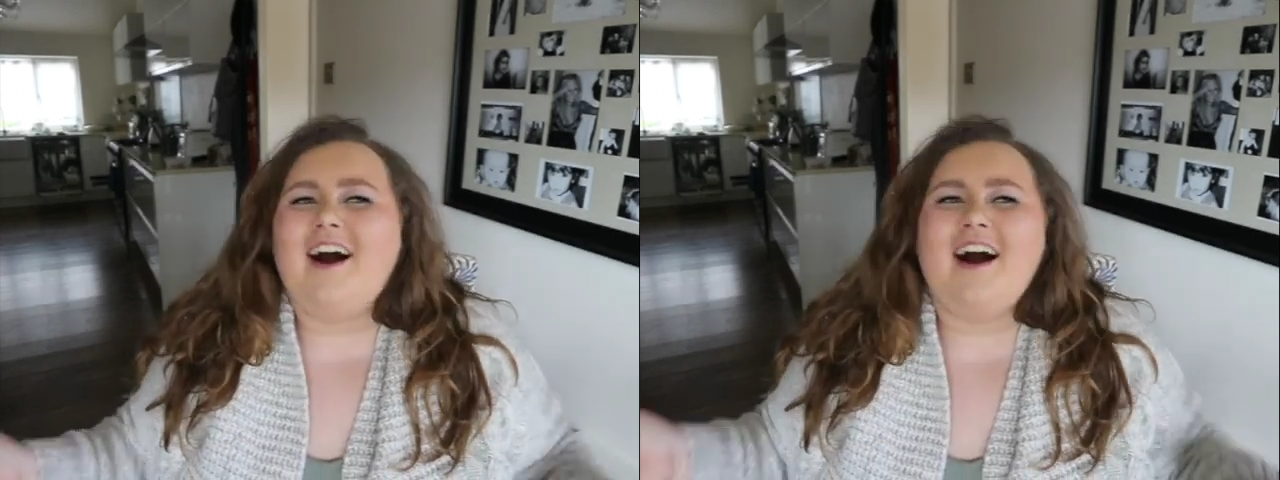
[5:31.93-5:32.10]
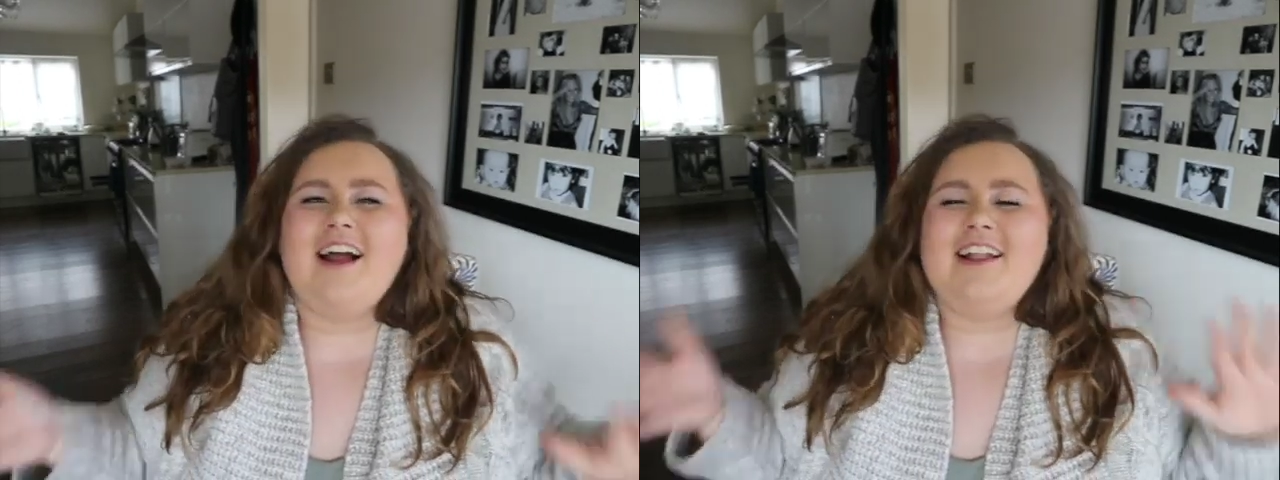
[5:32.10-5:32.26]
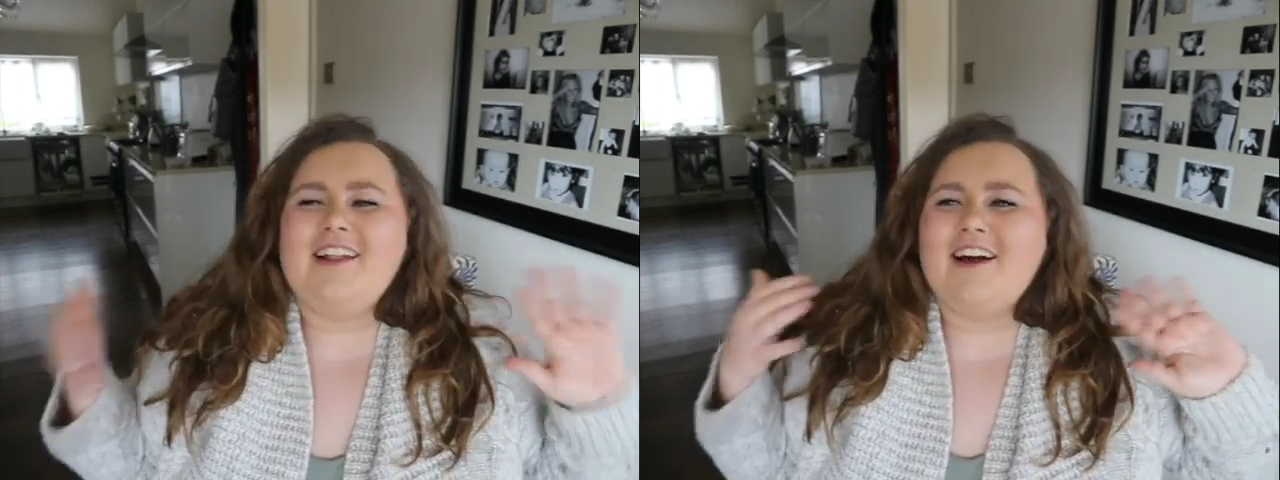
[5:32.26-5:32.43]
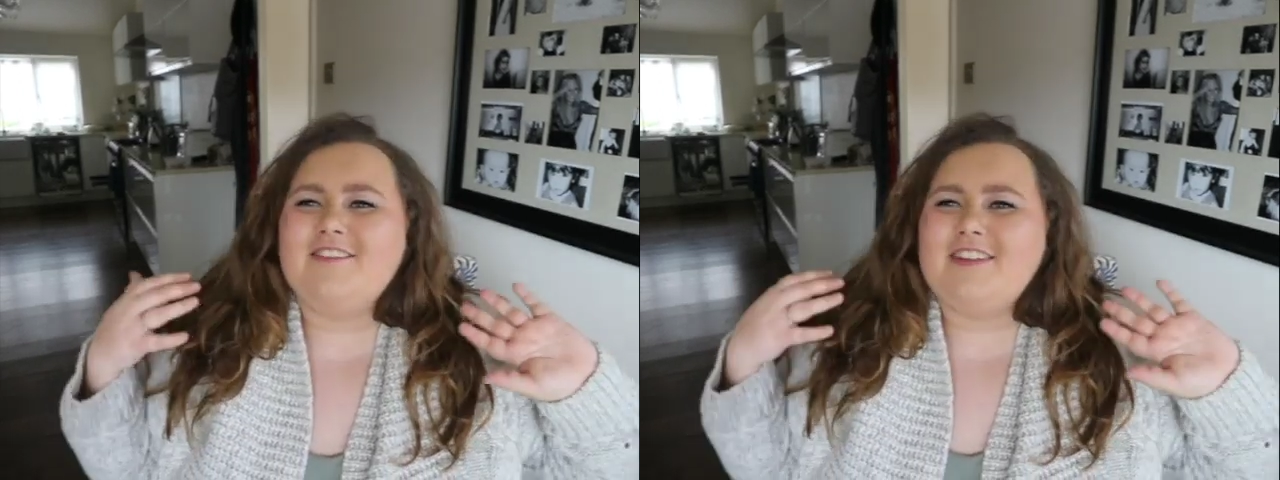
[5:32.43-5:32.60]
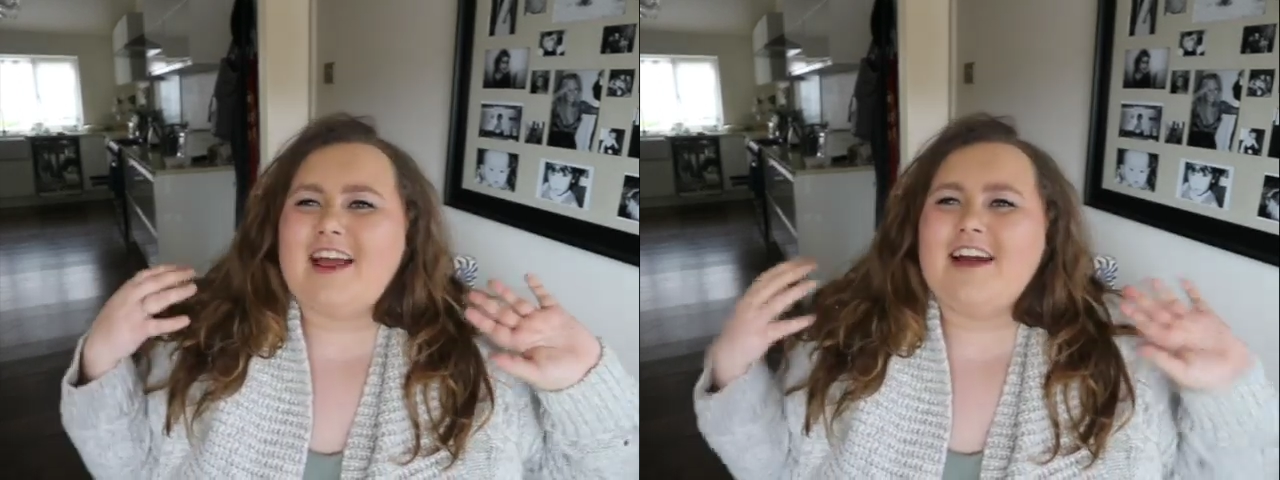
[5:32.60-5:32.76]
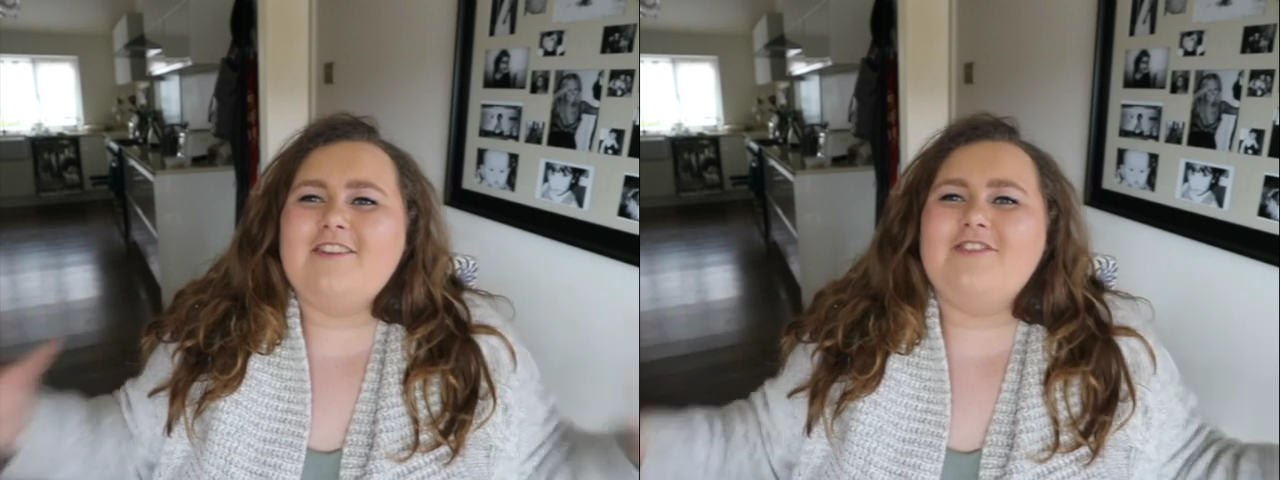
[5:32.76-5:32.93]
I loved
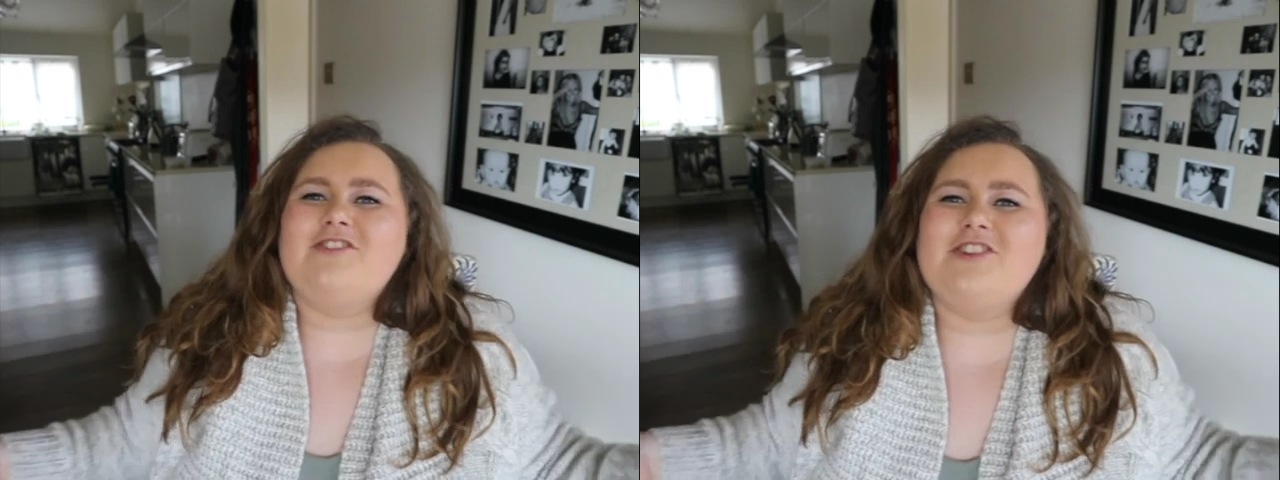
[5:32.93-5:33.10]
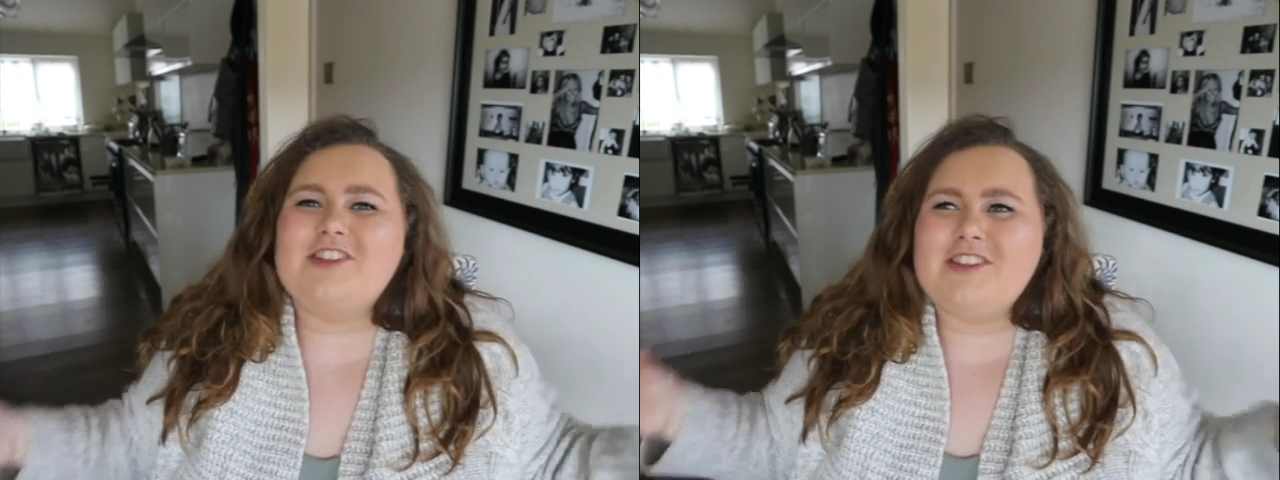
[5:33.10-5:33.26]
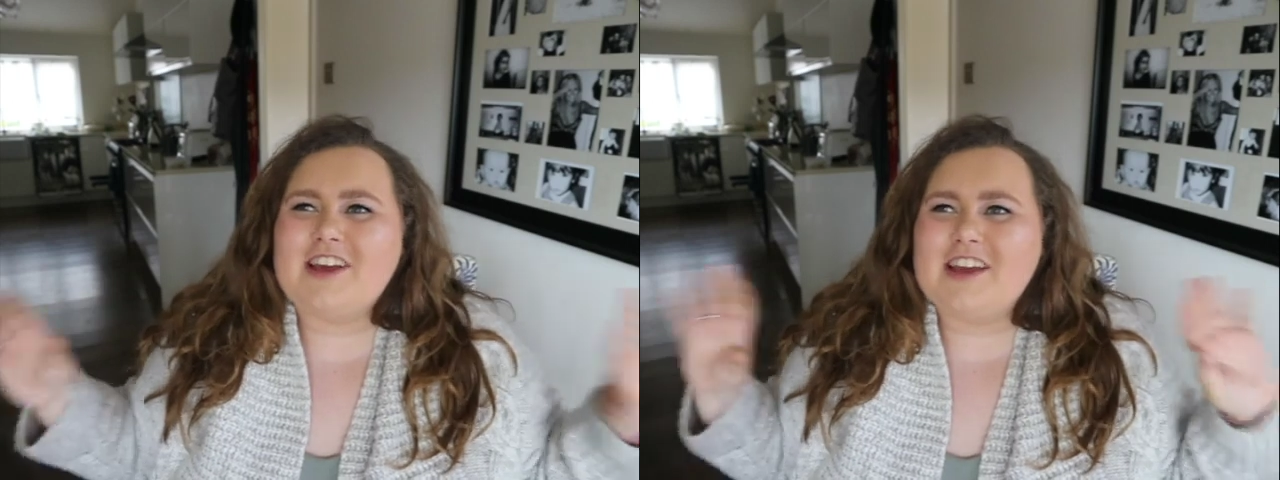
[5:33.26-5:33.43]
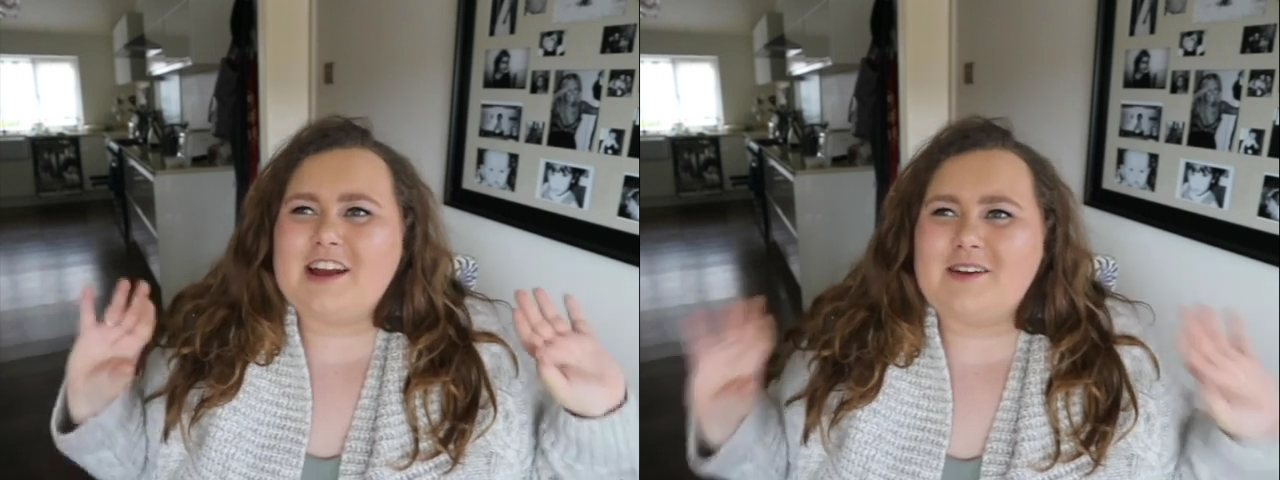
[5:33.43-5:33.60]
everything